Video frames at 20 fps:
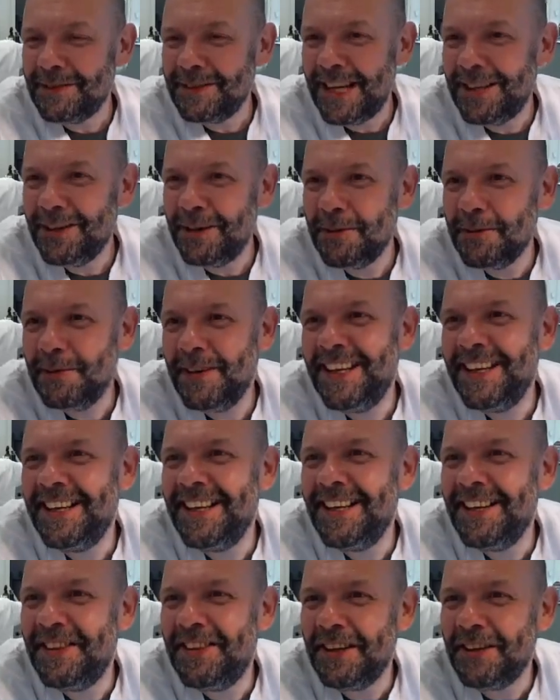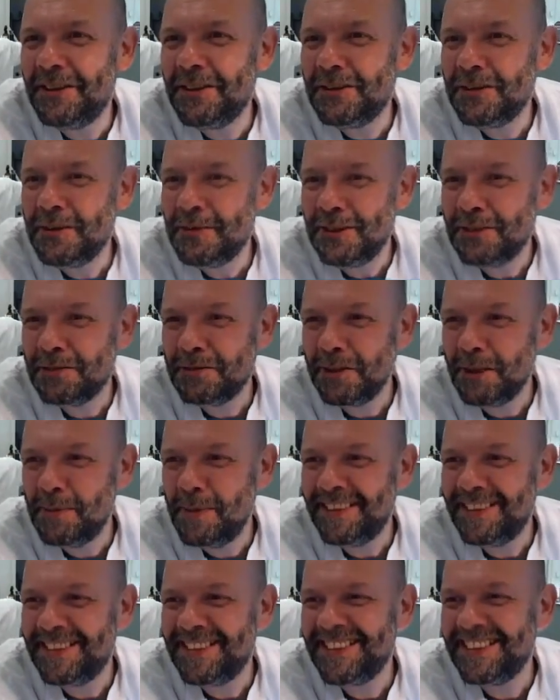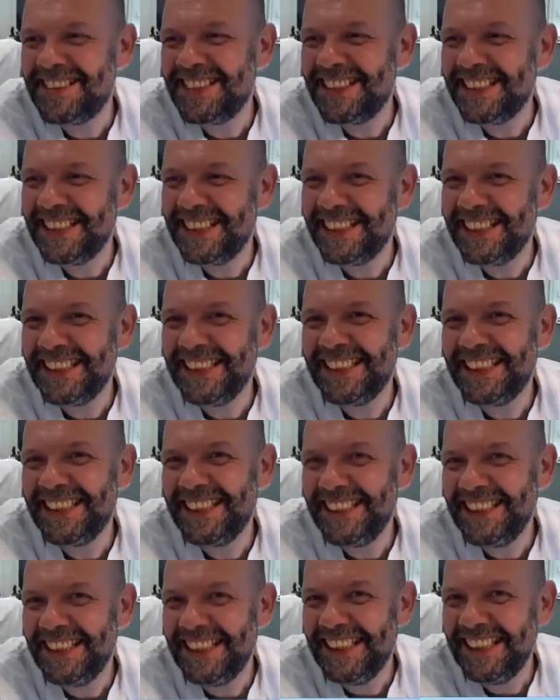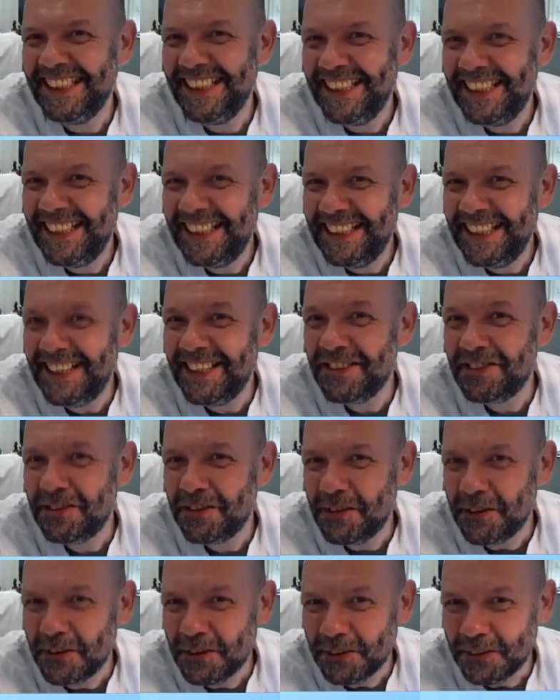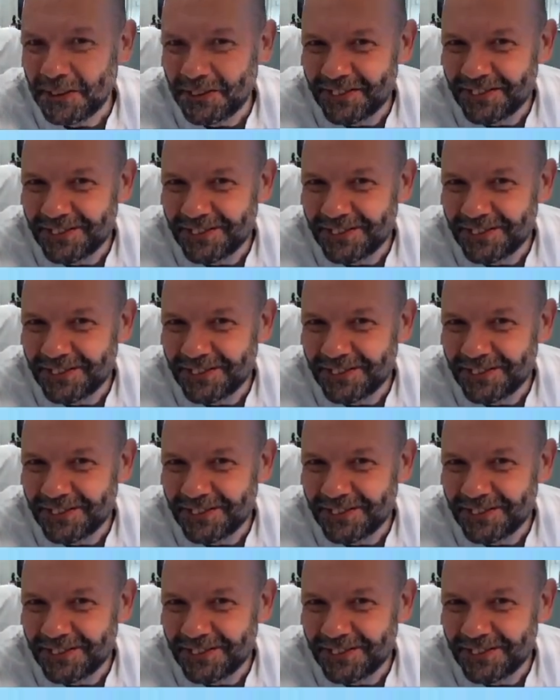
time no way, thank you so much for the bits, that is cool.